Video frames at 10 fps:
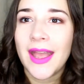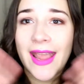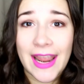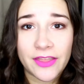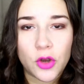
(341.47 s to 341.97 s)

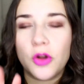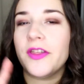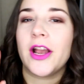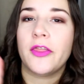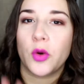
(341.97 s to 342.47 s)
And the cool
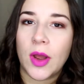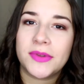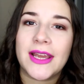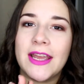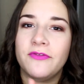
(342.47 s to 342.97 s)
thing on their
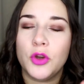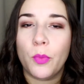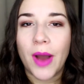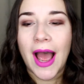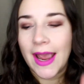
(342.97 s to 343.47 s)
website, if you
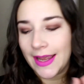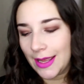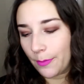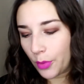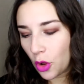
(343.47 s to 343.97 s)
buy
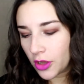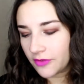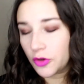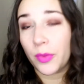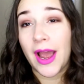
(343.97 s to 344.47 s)
in bulk,
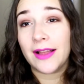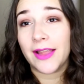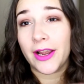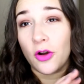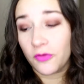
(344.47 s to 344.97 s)
if you buy
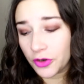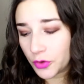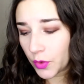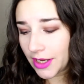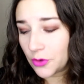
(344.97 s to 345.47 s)
like over
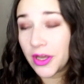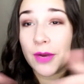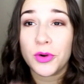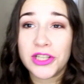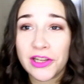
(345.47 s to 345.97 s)
three, you get
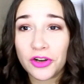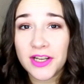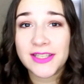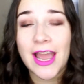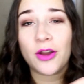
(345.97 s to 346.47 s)
a particular
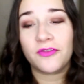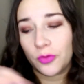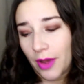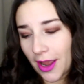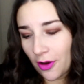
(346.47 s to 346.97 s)
discount. If you
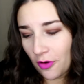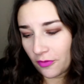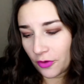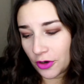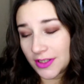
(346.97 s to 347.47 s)
buy
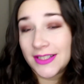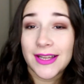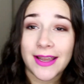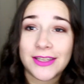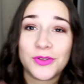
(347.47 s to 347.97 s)
over
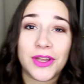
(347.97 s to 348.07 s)
six, you